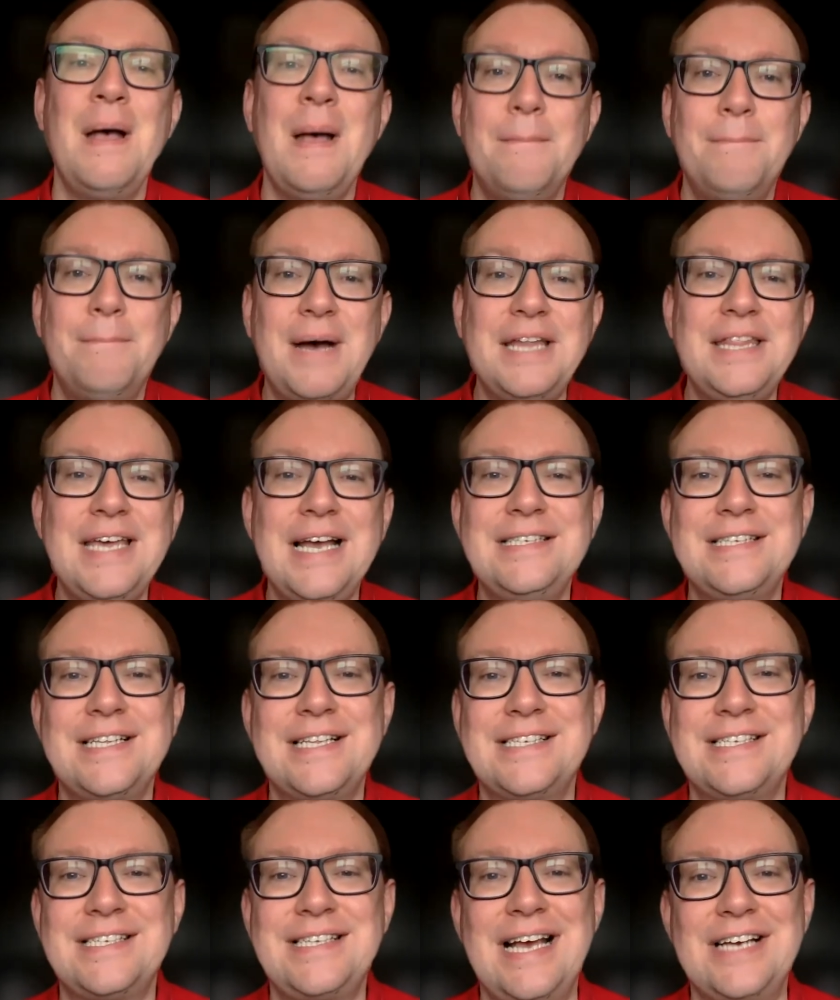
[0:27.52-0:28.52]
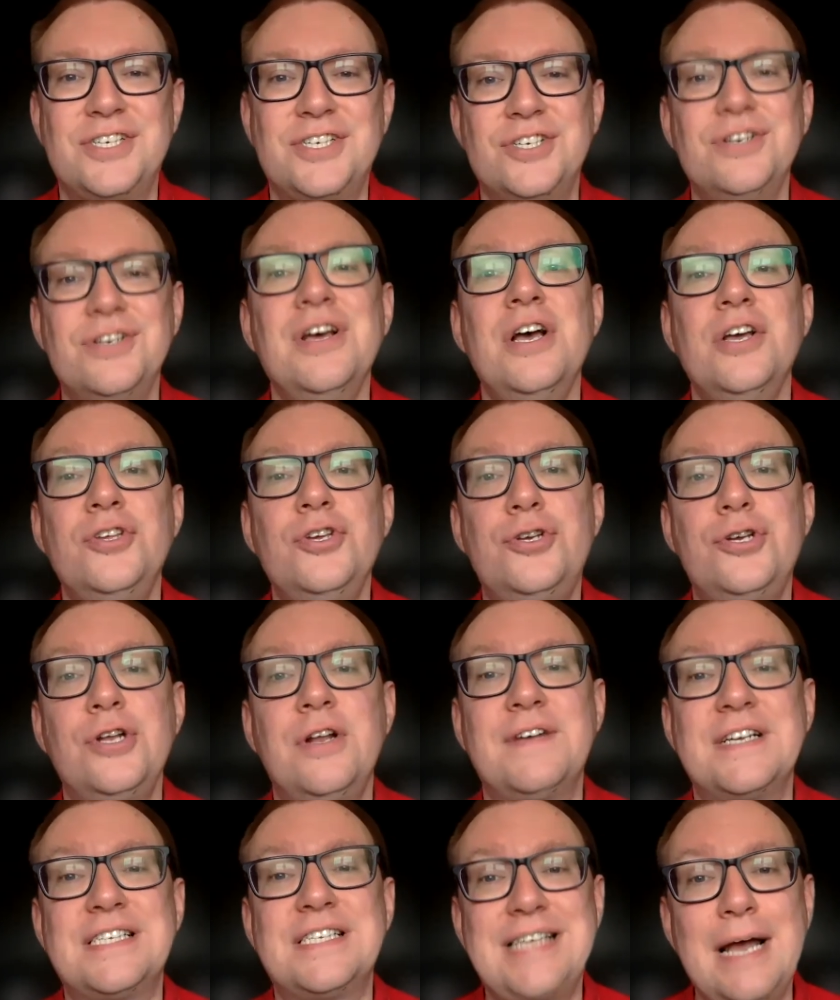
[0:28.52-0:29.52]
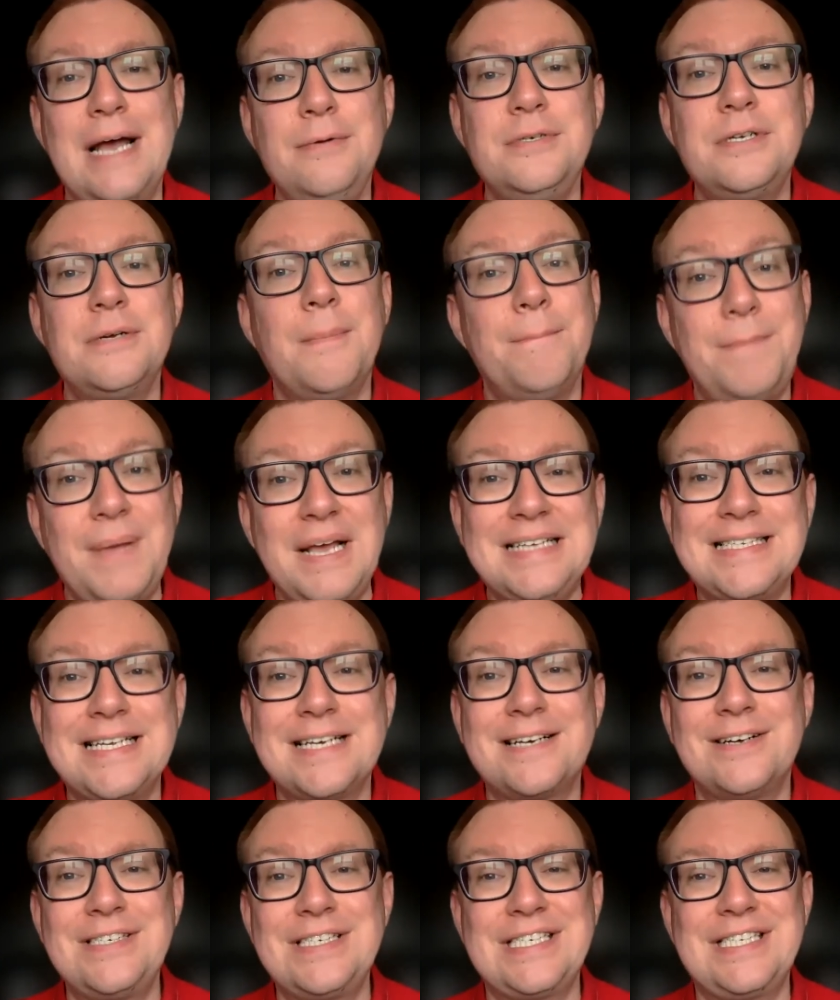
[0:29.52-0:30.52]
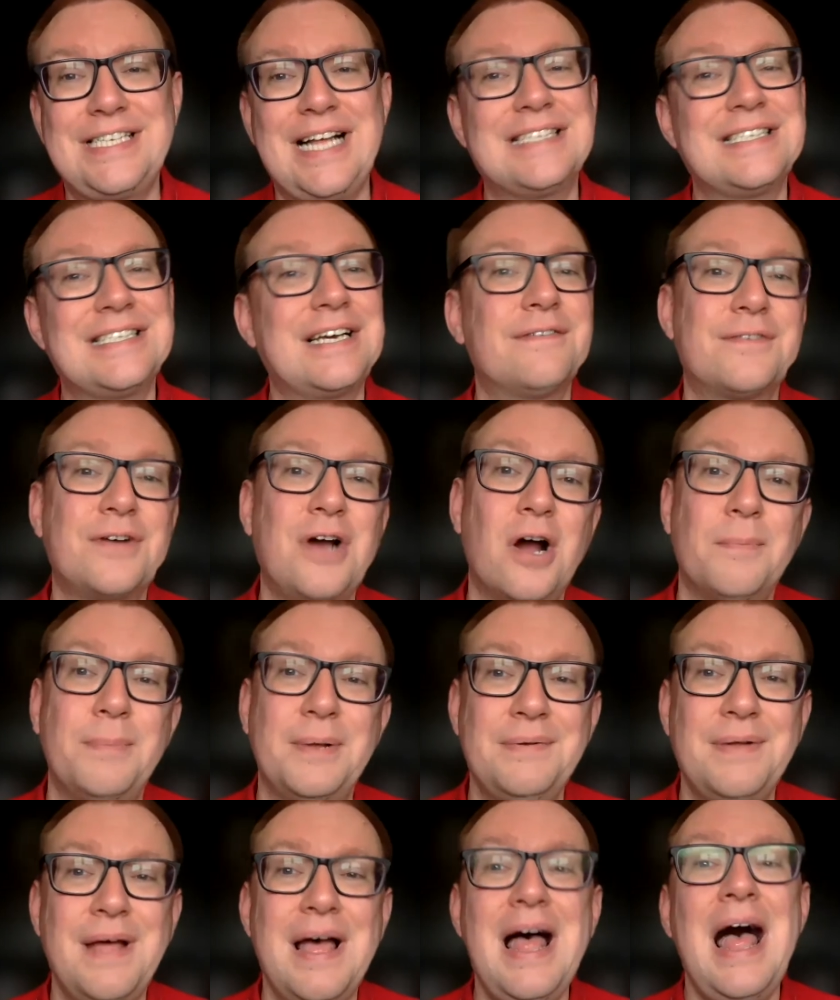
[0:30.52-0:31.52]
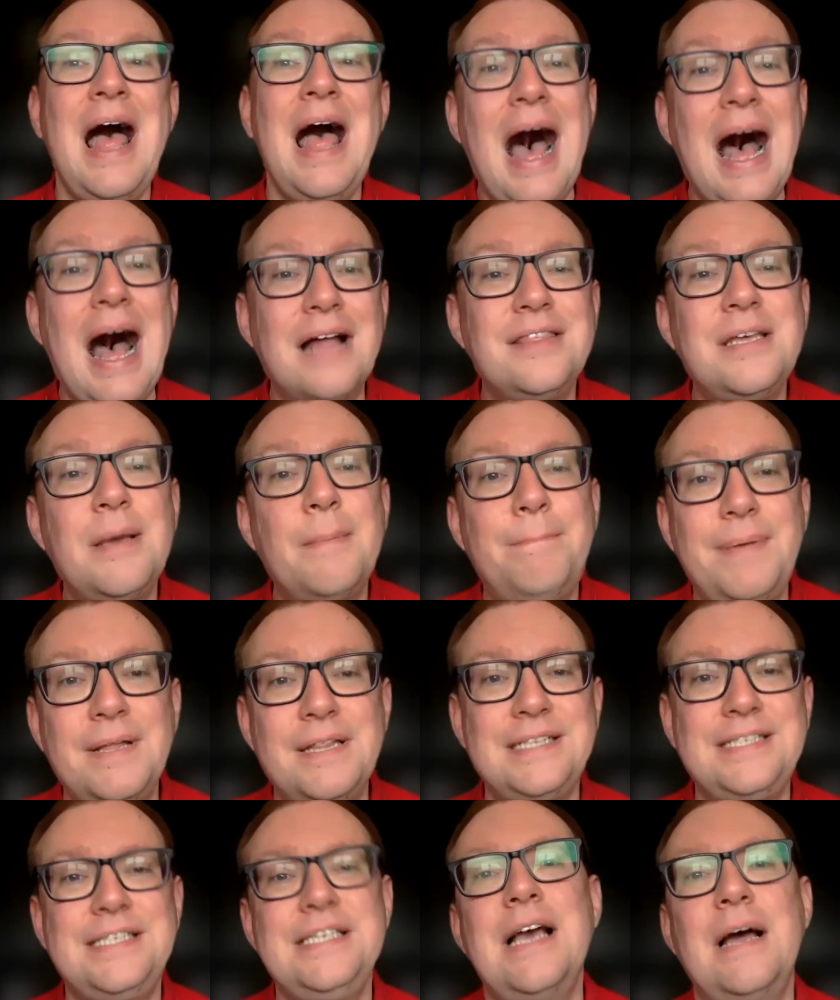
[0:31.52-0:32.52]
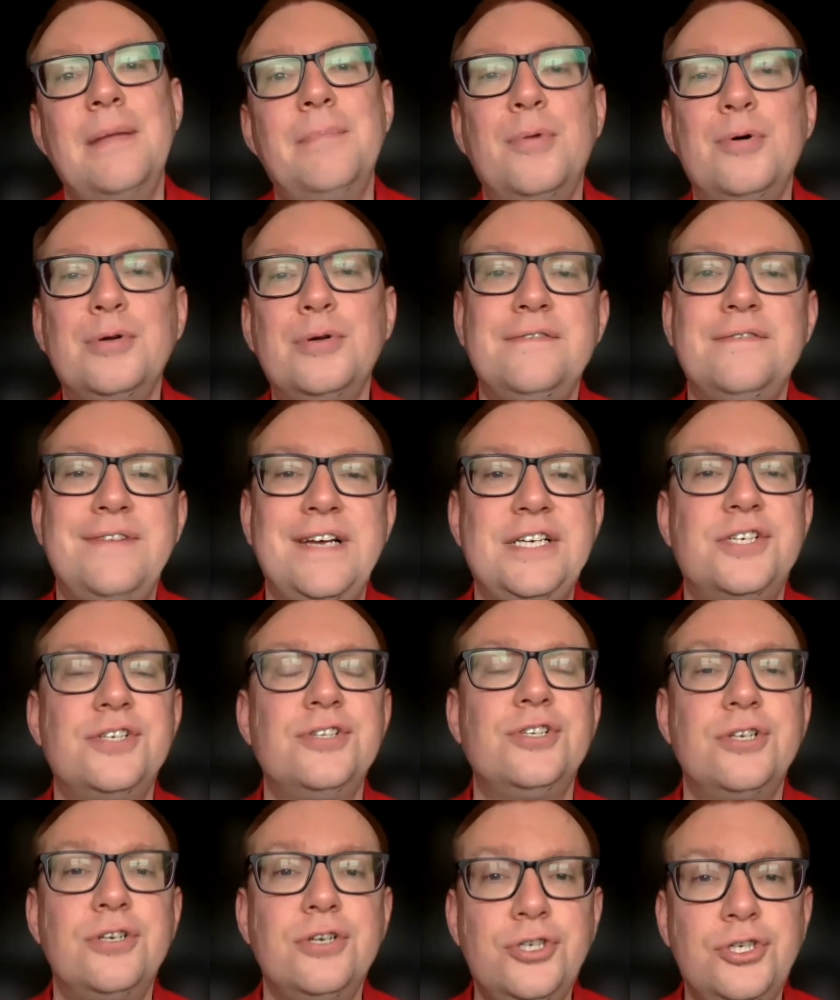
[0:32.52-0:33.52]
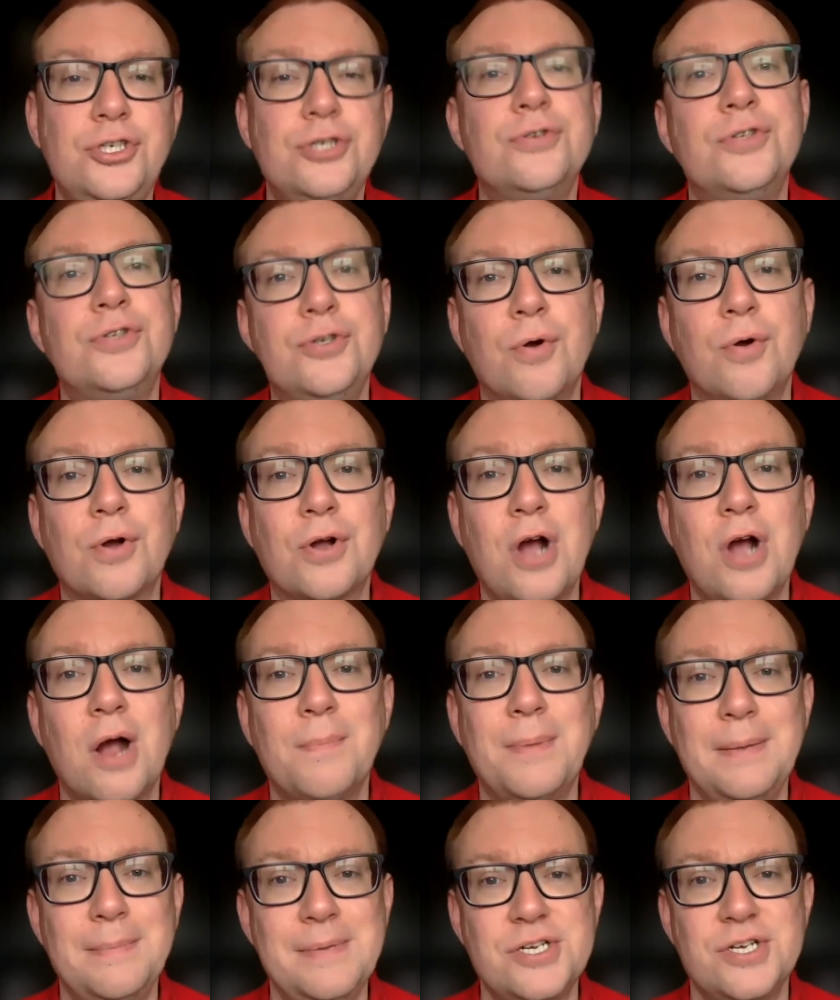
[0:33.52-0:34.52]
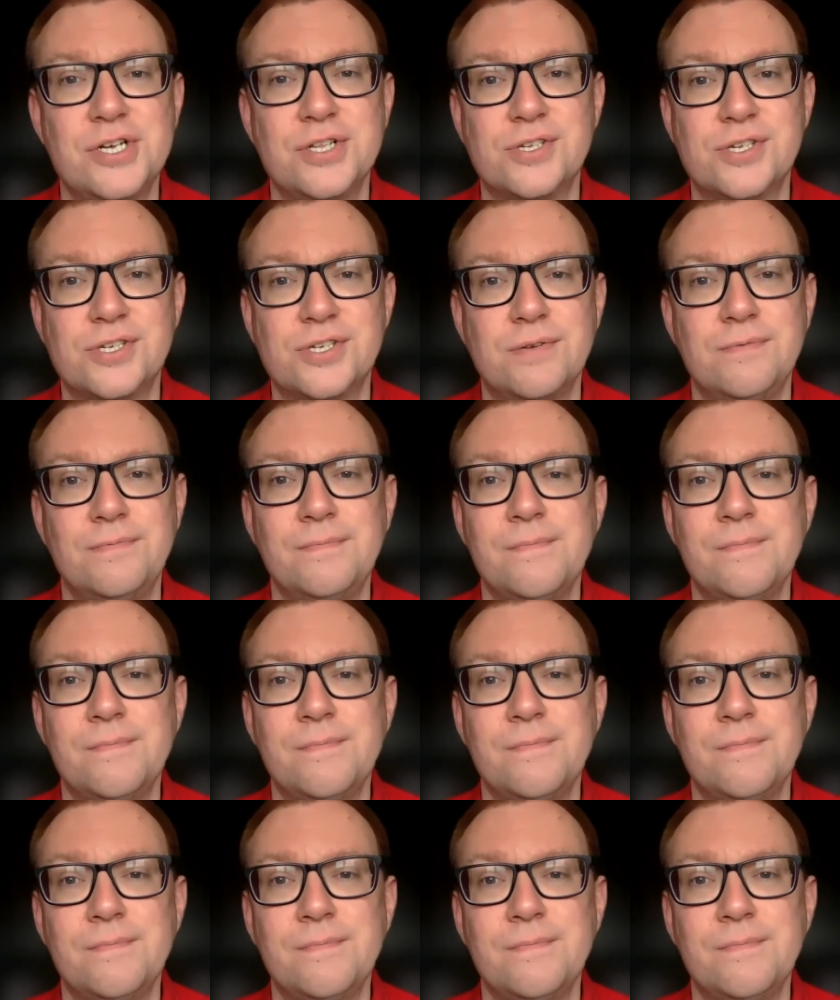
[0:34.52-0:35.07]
By the end of this session, you should have a sound, basic understanding of carbon and the ability and motivation to reduce your carbon emissions.